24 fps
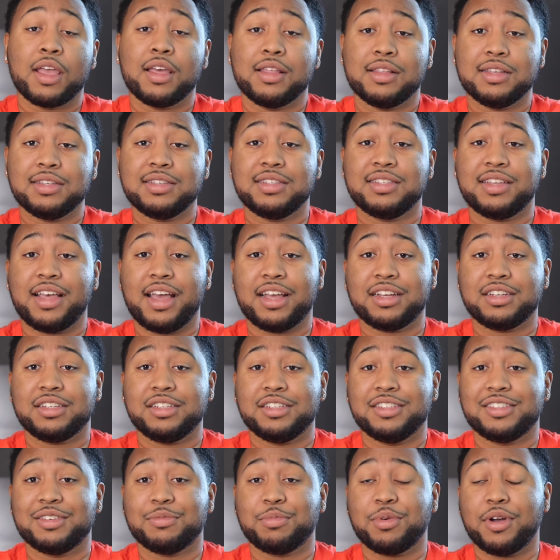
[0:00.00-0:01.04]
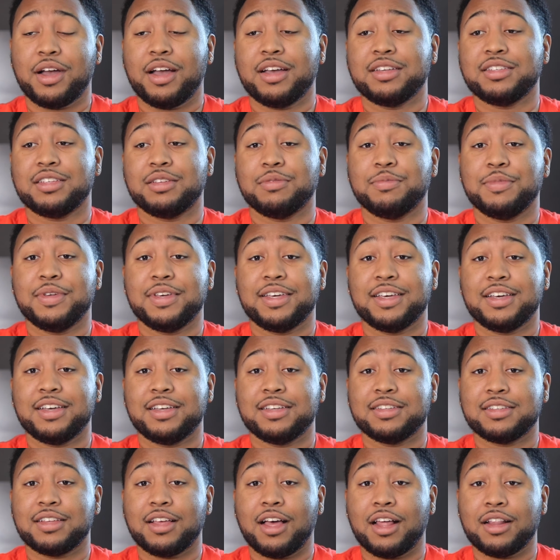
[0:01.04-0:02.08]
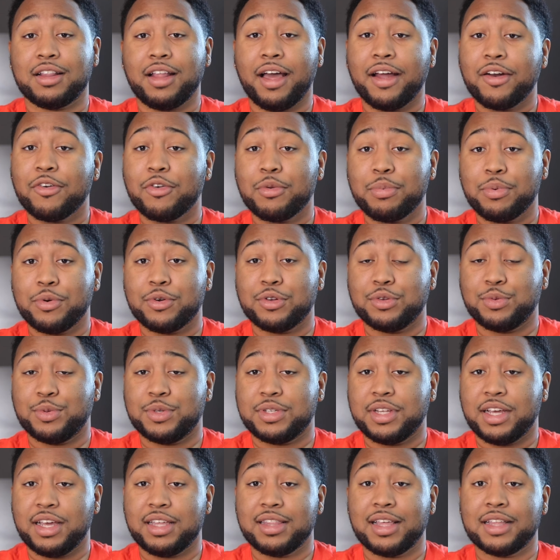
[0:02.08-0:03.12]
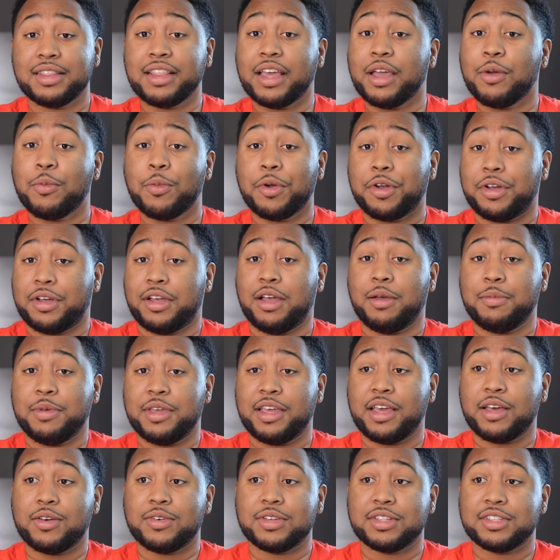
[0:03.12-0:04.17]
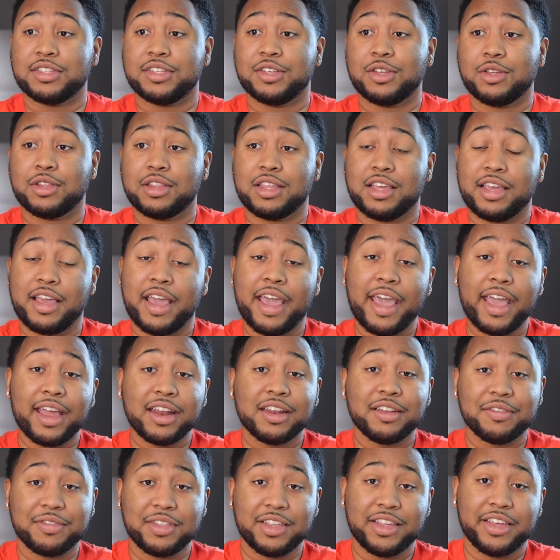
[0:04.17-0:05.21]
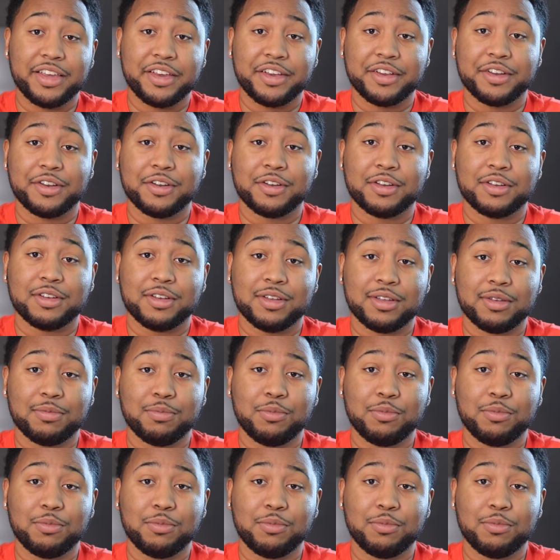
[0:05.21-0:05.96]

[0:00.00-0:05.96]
This is actually surprising because a lot of reports were saying that they weren't coming out until the end of the year,